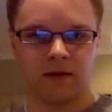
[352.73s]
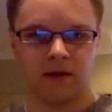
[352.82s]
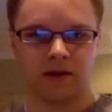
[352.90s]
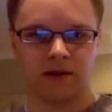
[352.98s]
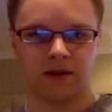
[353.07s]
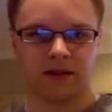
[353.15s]

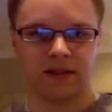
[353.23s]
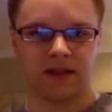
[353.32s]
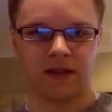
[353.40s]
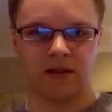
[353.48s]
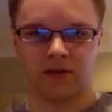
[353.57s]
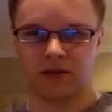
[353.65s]
As you can
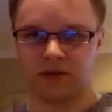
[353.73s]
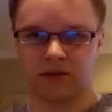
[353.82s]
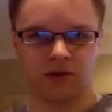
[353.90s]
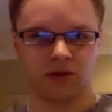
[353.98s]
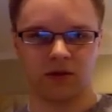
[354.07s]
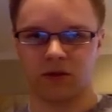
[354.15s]
see,
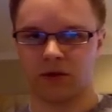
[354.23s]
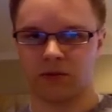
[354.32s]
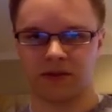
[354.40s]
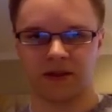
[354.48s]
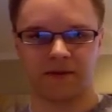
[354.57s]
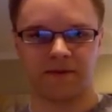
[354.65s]
there's no
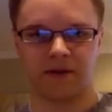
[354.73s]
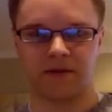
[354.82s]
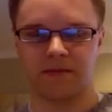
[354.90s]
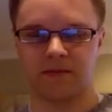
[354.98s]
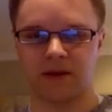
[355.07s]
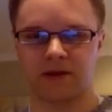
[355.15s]
homes that
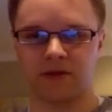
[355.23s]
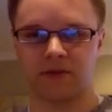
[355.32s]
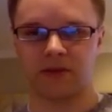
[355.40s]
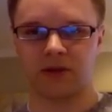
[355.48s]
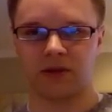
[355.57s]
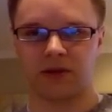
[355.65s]
fit in my
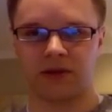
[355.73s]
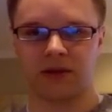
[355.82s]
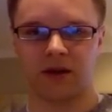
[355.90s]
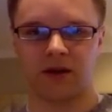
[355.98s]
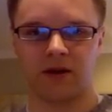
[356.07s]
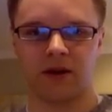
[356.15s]
description in this
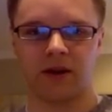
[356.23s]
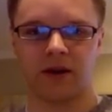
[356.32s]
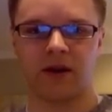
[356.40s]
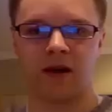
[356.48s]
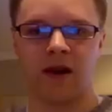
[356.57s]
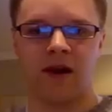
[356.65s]
area.